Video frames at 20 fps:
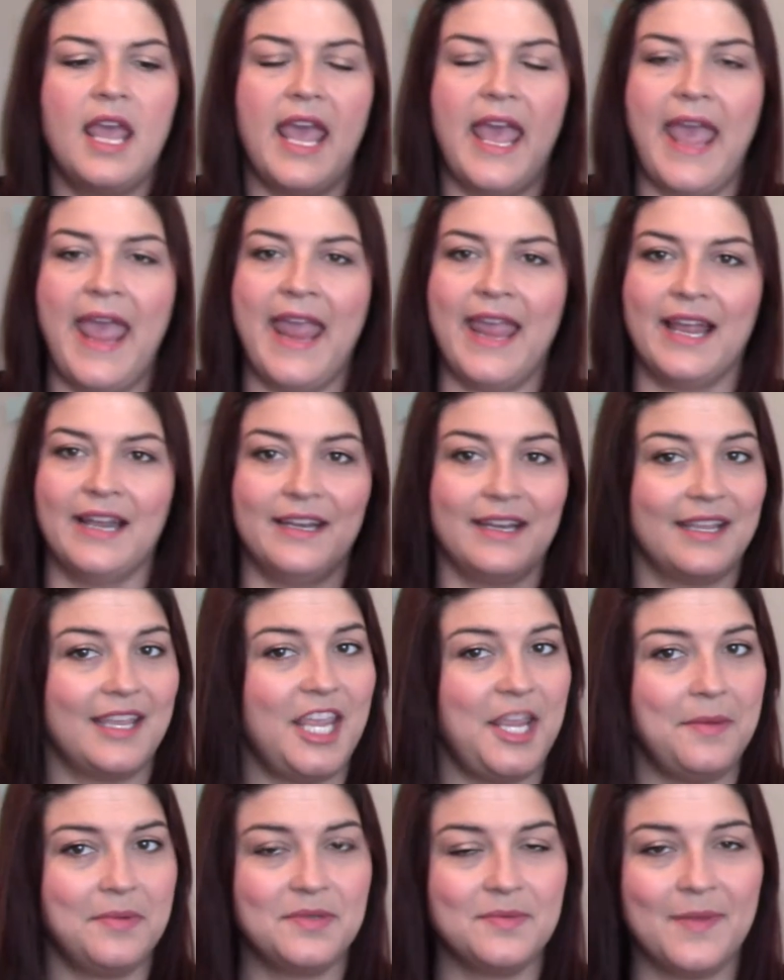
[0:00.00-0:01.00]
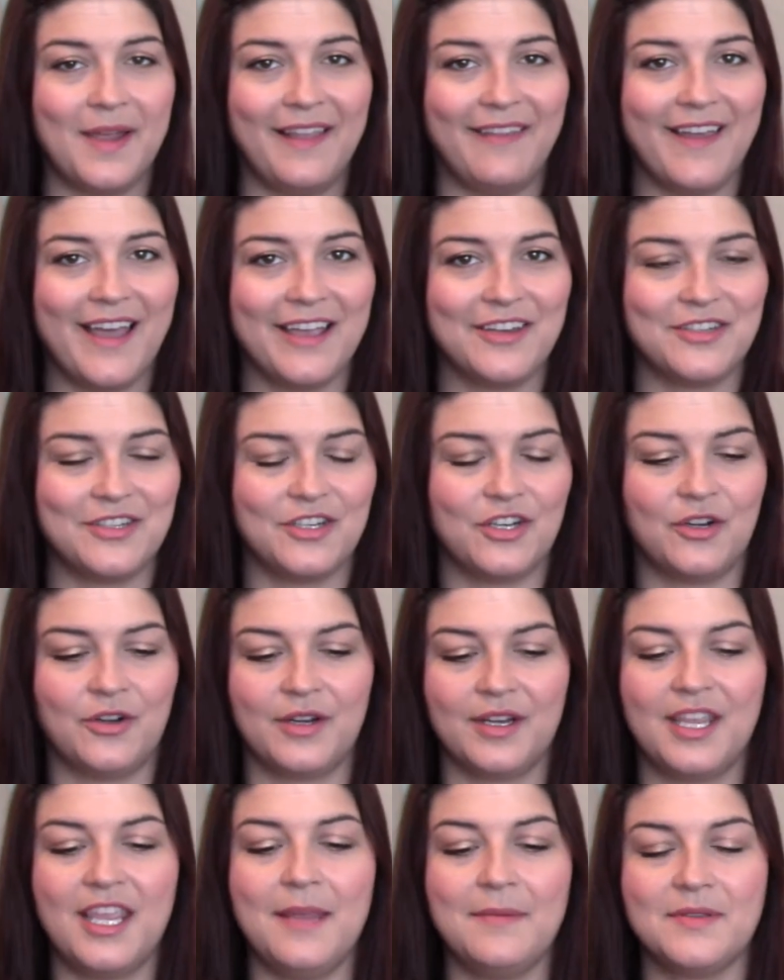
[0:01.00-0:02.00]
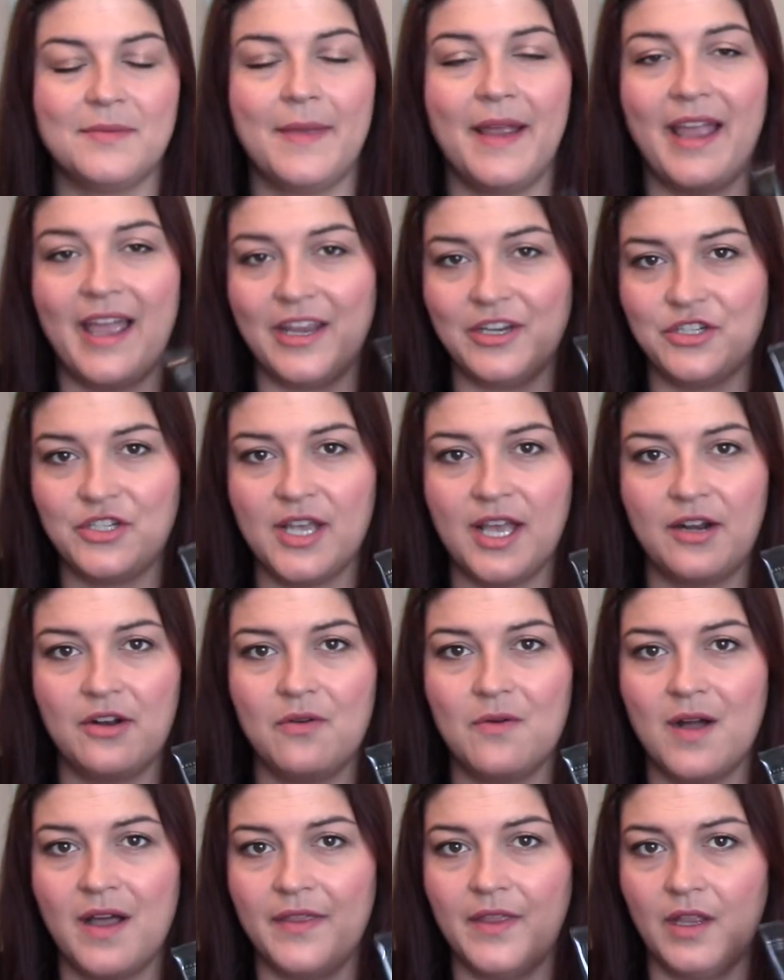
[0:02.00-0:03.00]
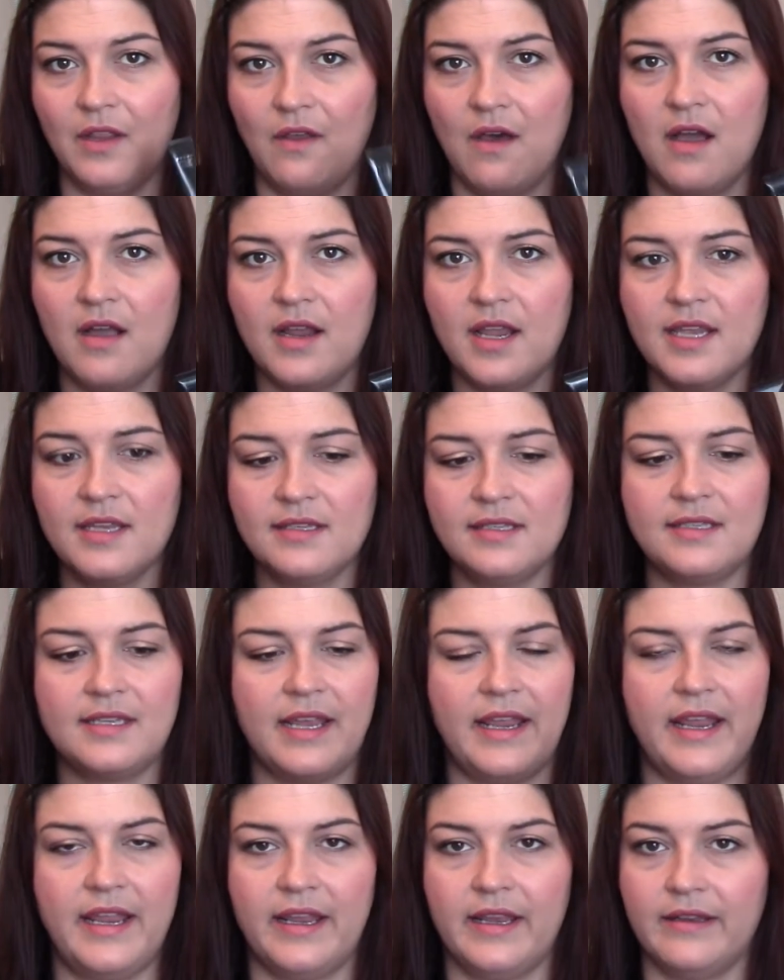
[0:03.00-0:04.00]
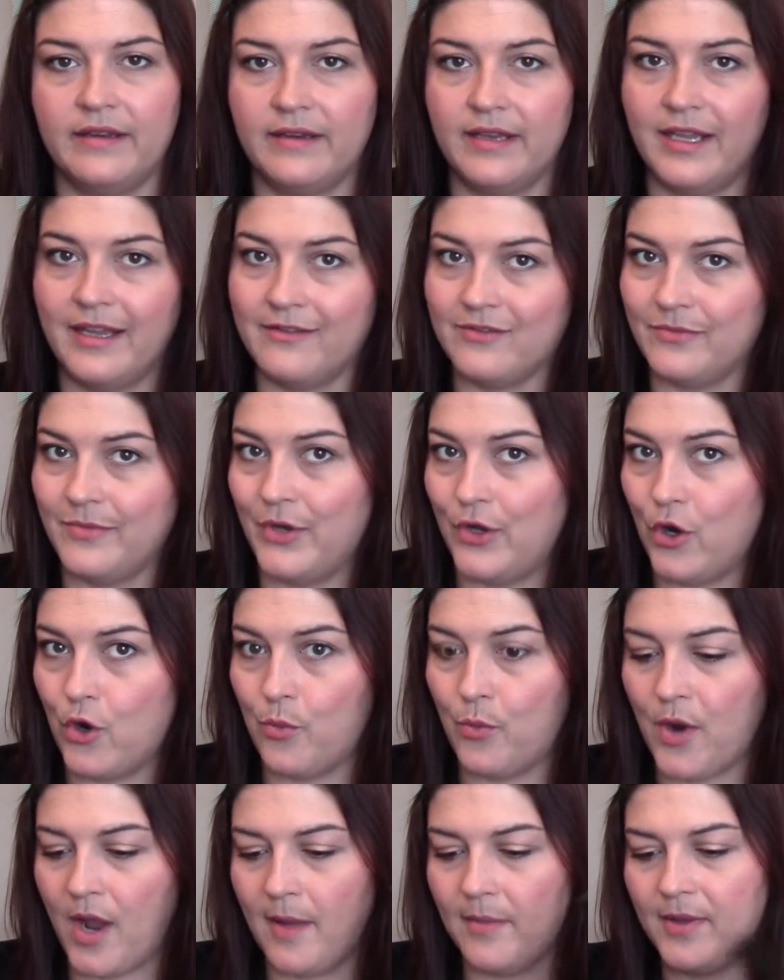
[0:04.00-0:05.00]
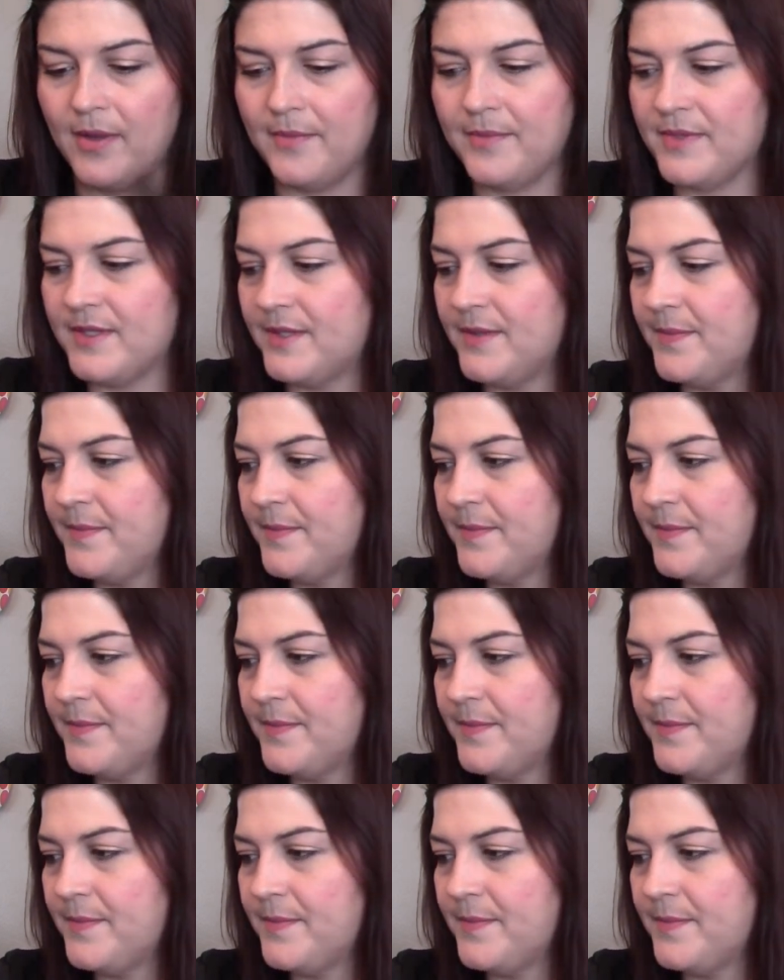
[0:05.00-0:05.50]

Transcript: And it keeps my eyeshadow on the longest and gives me no problems.